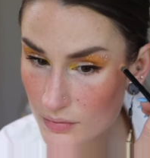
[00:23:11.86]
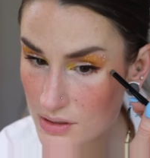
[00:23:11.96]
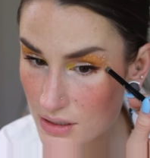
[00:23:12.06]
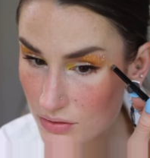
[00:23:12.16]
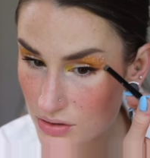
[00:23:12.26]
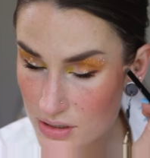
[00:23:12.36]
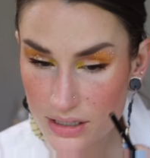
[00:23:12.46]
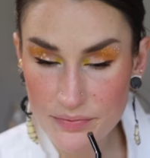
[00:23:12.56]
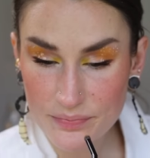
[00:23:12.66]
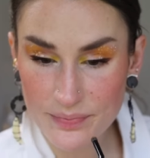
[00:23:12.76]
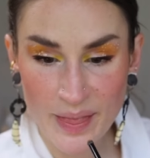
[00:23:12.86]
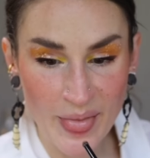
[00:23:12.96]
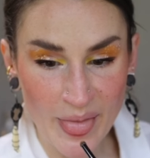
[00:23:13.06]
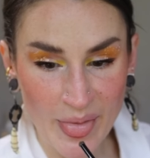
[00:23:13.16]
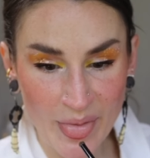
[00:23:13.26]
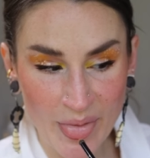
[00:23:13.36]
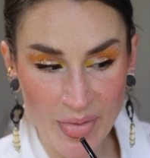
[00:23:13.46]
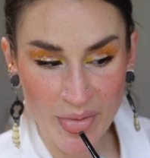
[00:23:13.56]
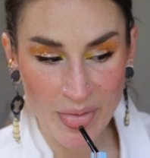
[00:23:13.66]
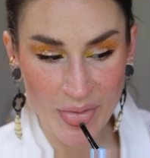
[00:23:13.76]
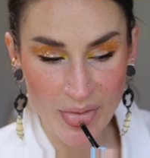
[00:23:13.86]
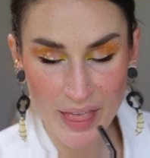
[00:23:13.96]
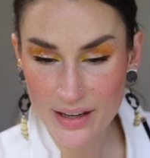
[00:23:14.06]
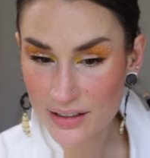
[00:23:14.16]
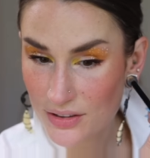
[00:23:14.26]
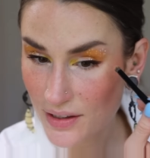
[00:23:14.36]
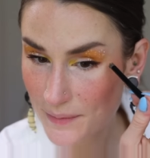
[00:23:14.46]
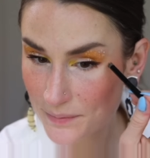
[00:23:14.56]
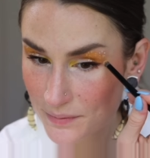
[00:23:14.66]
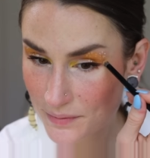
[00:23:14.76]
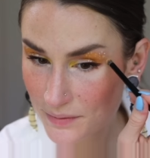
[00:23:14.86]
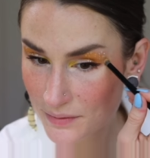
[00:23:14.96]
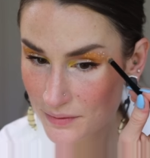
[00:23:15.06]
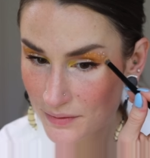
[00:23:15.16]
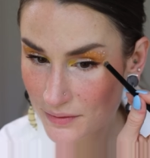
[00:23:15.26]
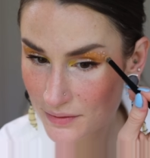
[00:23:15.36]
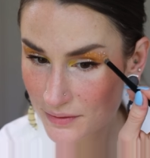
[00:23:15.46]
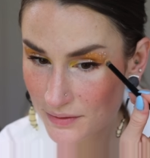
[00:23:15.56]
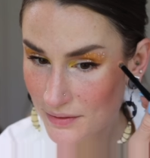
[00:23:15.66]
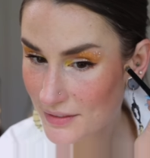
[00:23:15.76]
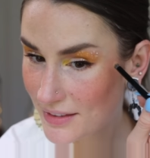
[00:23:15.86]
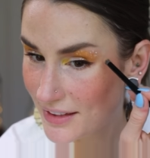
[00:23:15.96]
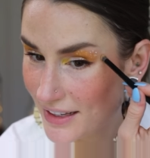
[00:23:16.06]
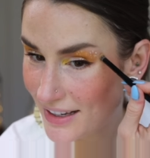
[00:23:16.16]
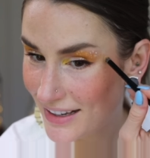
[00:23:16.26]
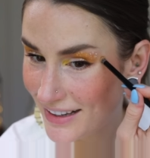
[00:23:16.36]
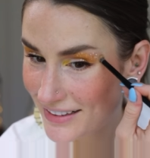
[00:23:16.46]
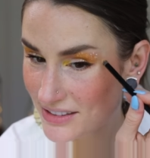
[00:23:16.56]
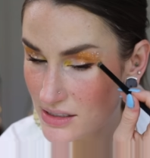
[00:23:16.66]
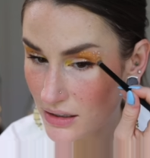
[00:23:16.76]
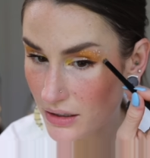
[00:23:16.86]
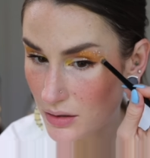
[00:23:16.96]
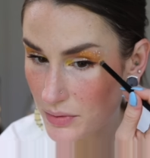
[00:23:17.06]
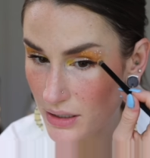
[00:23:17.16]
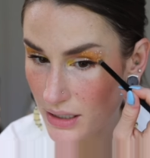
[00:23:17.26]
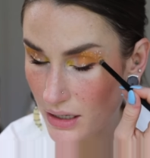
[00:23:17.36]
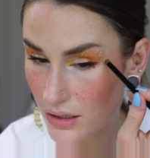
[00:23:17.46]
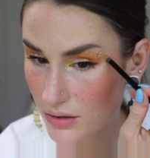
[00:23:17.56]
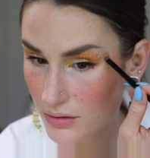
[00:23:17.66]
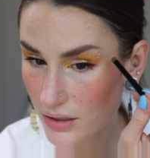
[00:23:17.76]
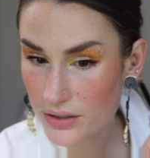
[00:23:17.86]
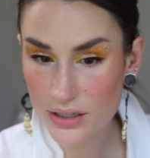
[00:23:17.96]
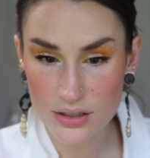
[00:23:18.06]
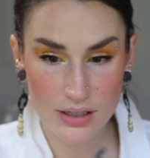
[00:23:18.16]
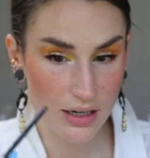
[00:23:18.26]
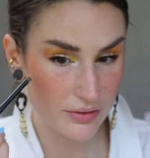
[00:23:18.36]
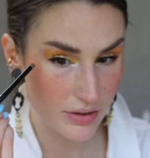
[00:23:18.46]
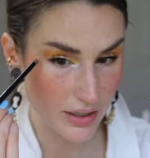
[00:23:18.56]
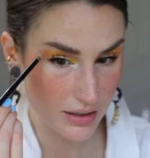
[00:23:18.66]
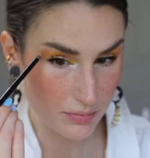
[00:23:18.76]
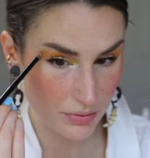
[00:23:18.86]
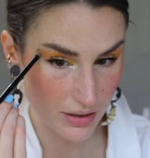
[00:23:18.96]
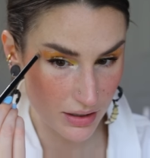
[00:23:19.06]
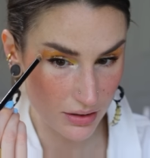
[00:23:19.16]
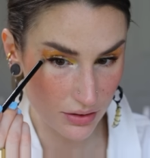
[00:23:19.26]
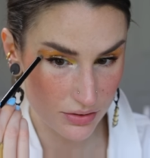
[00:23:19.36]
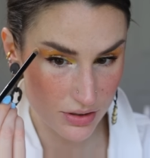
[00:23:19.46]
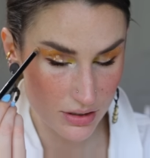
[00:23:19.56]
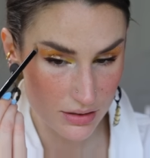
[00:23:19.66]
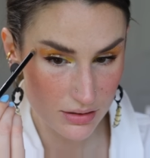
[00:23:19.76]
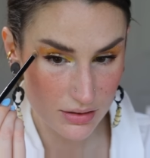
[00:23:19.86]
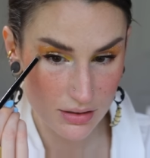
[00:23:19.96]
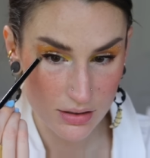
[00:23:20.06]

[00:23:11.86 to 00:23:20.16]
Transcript: See if there's any, can I do that? Yeah, there's a little bit of yellow out here to kind of like bring the illusion.